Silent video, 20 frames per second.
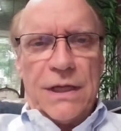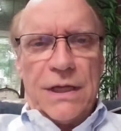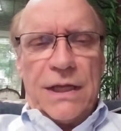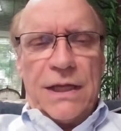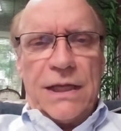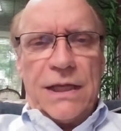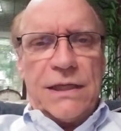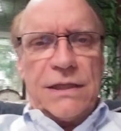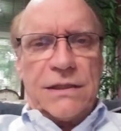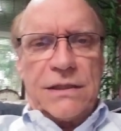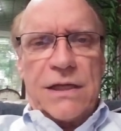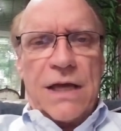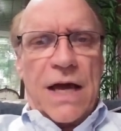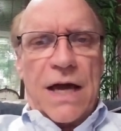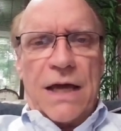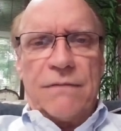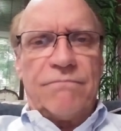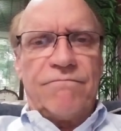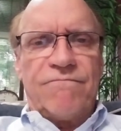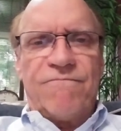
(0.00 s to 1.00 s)
He's
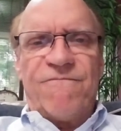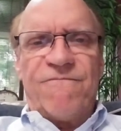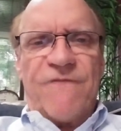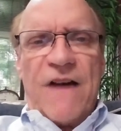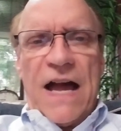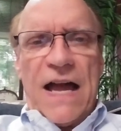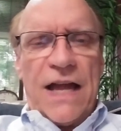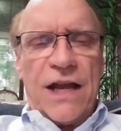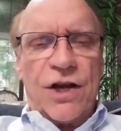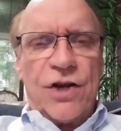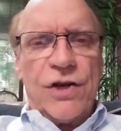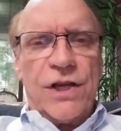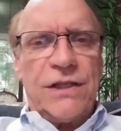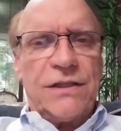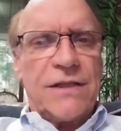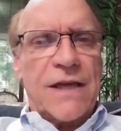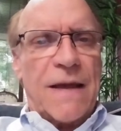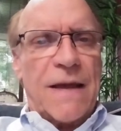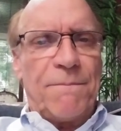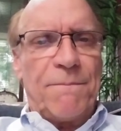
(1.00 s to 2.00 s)
got fire, he's
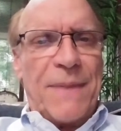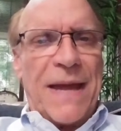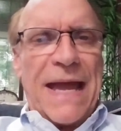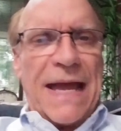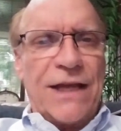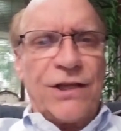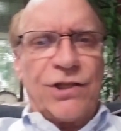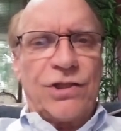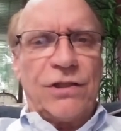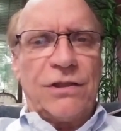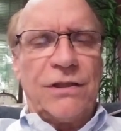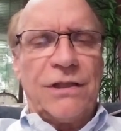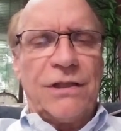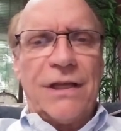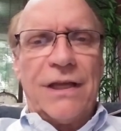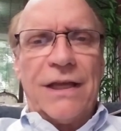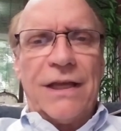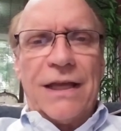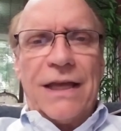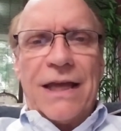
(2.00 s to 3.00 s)
got passion,
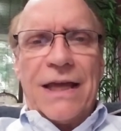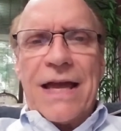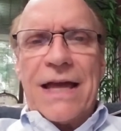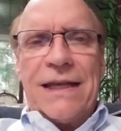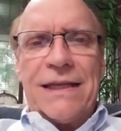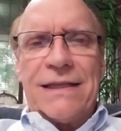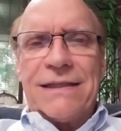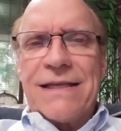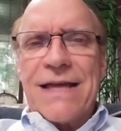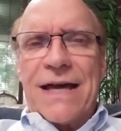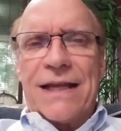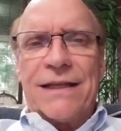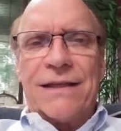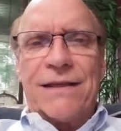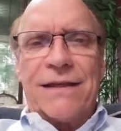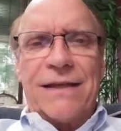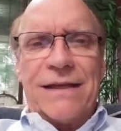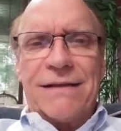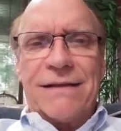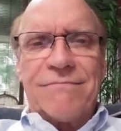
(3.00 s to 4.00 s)
and he's got
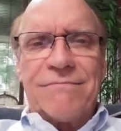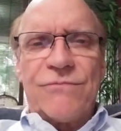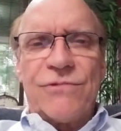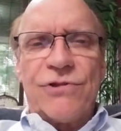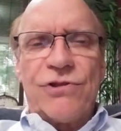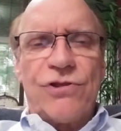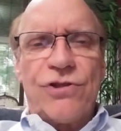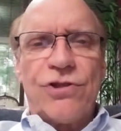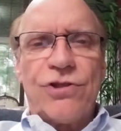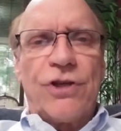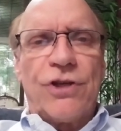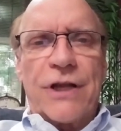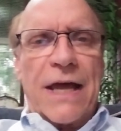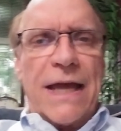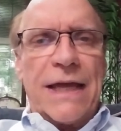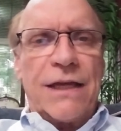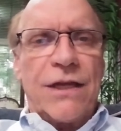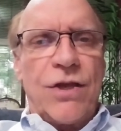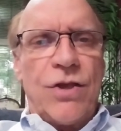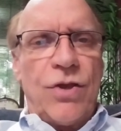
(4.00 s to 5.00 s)
a good
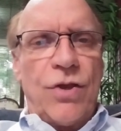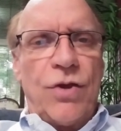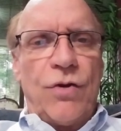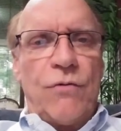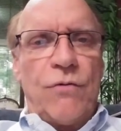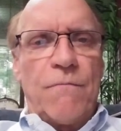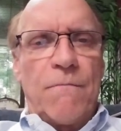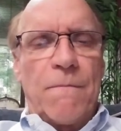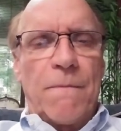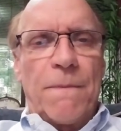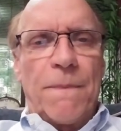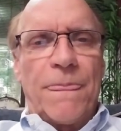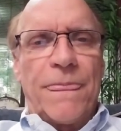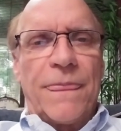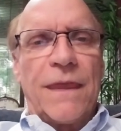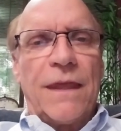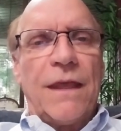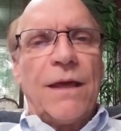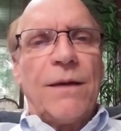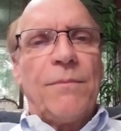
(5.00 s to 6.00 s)
IQ.
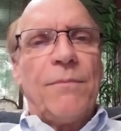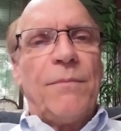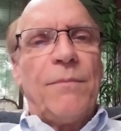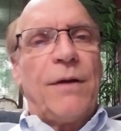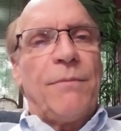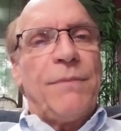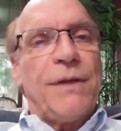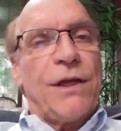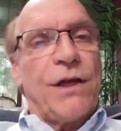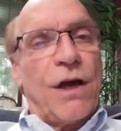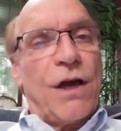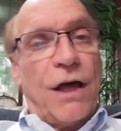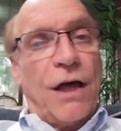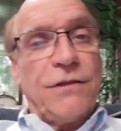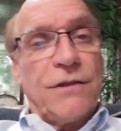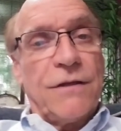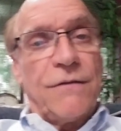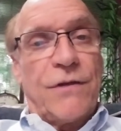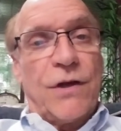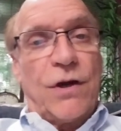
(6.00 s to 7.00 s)
But
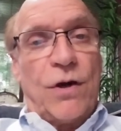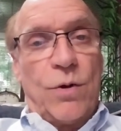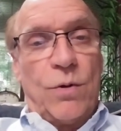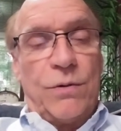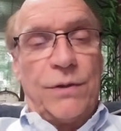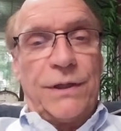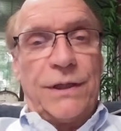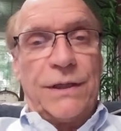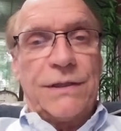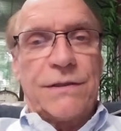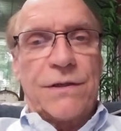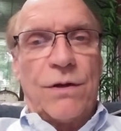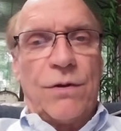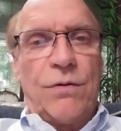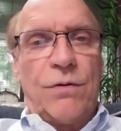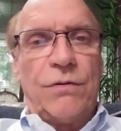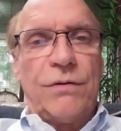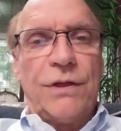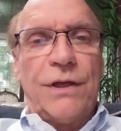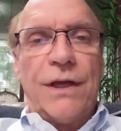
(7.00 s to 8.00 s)
because of the hole in his
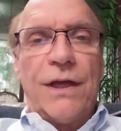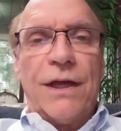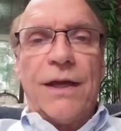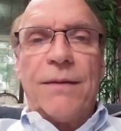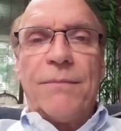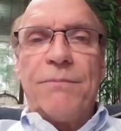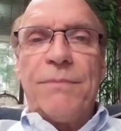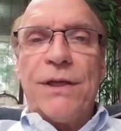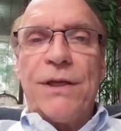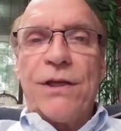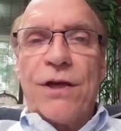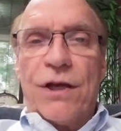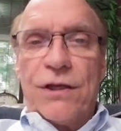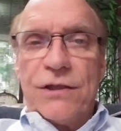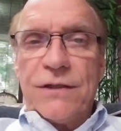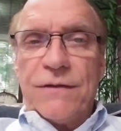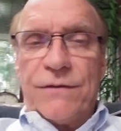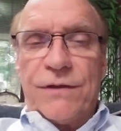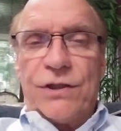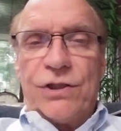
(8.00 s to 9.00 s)
soul,
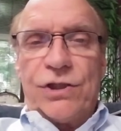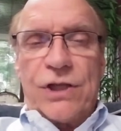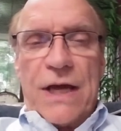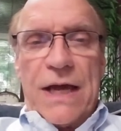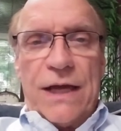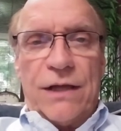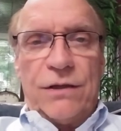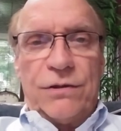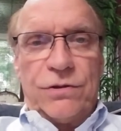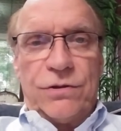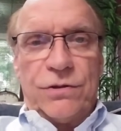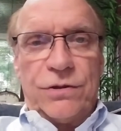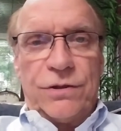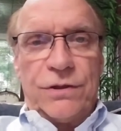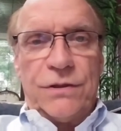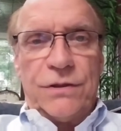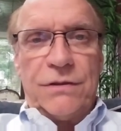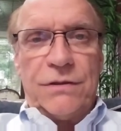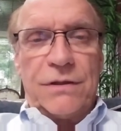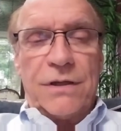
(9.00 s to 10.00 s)
because of the
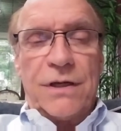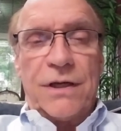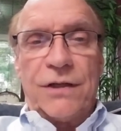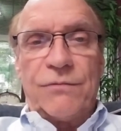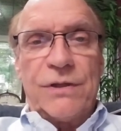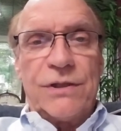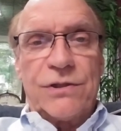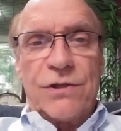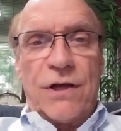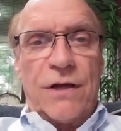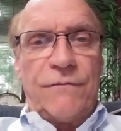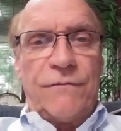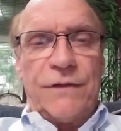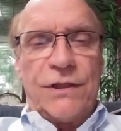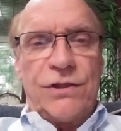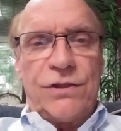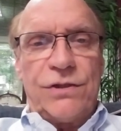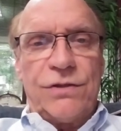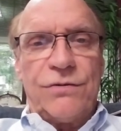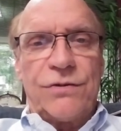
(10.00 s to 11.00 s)
childhood unresolved
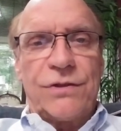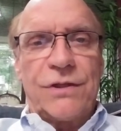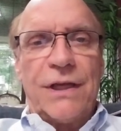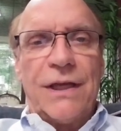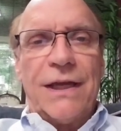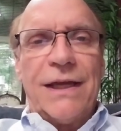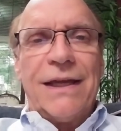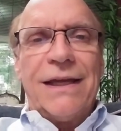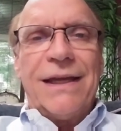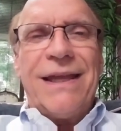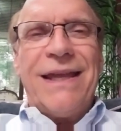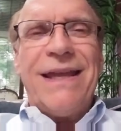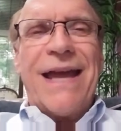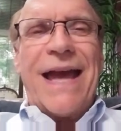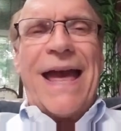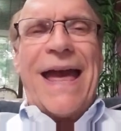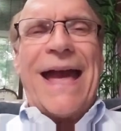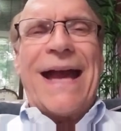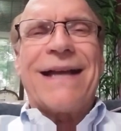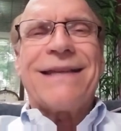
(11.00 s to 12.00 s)
issues, he
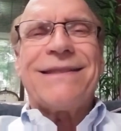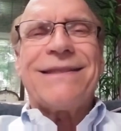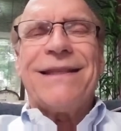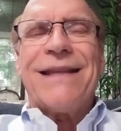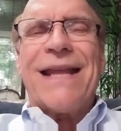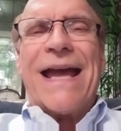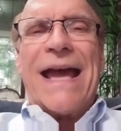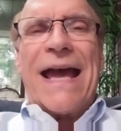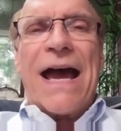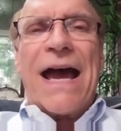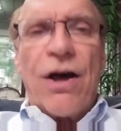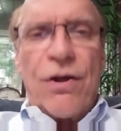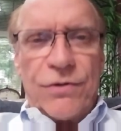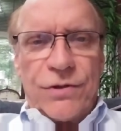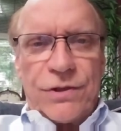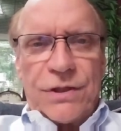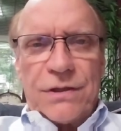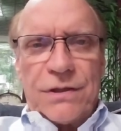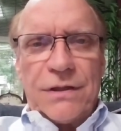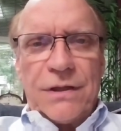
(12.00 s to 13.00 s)
acts it
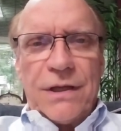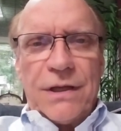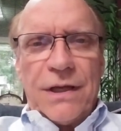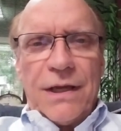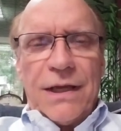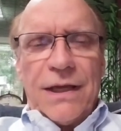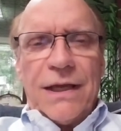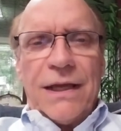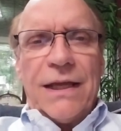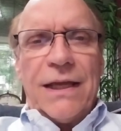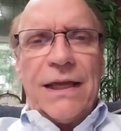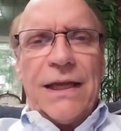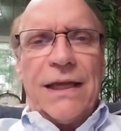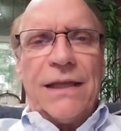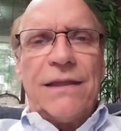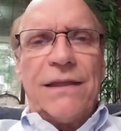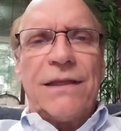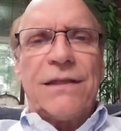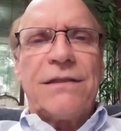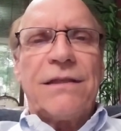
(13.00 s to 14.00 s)
out
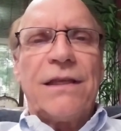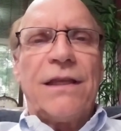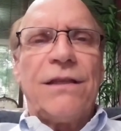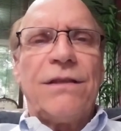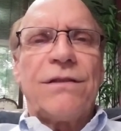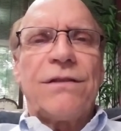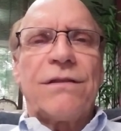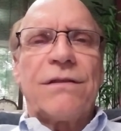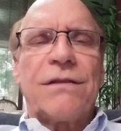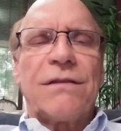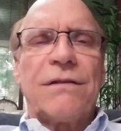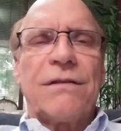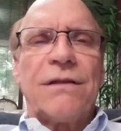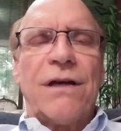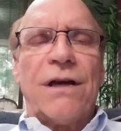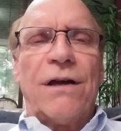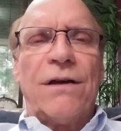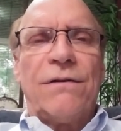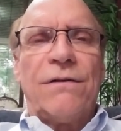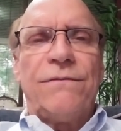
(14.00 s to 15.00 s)
in the sense
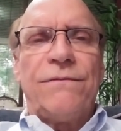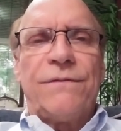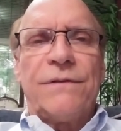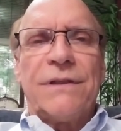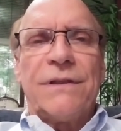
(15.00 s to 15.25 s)
of